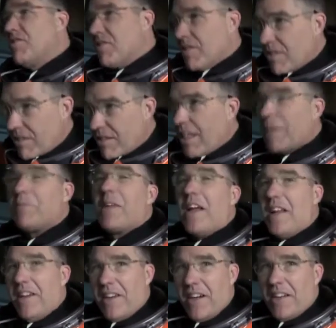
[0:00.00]
updated in
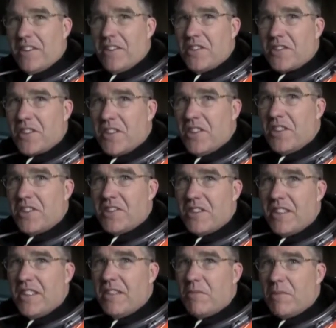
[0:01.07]
all those skills. Right.
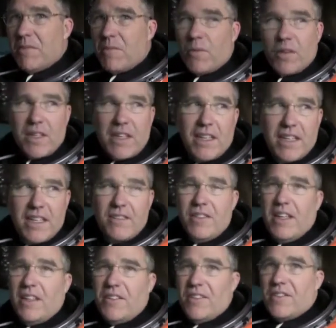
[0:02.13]
Working in EVA
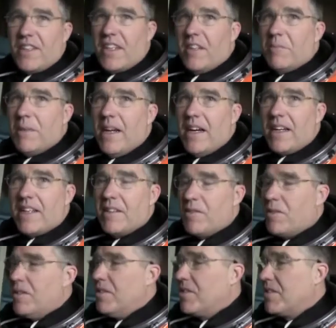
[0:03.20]
since I got back, it
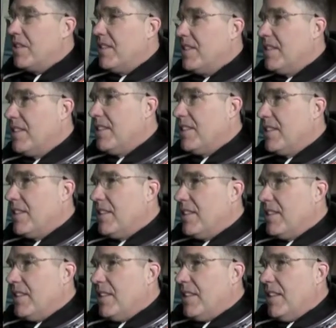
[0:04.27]
was uh,
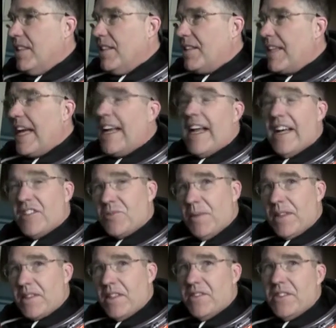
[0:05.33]
uh, that aspect
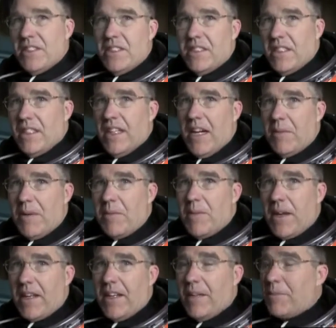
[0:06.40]
of it allowed me to pick it
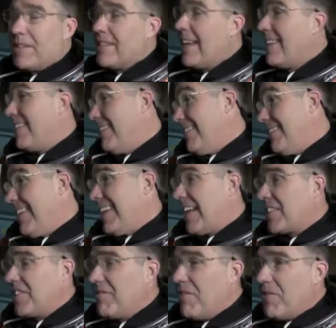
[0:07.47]
up because I I'd actually
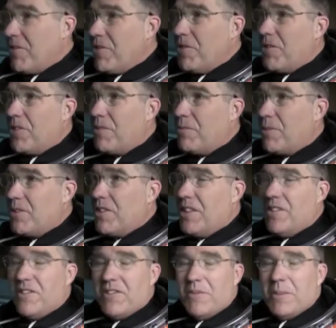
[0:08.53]
reviewed their procedures a
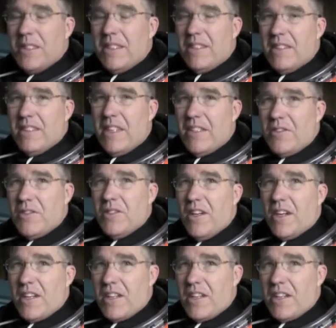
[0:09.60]
bit. yeah, you were at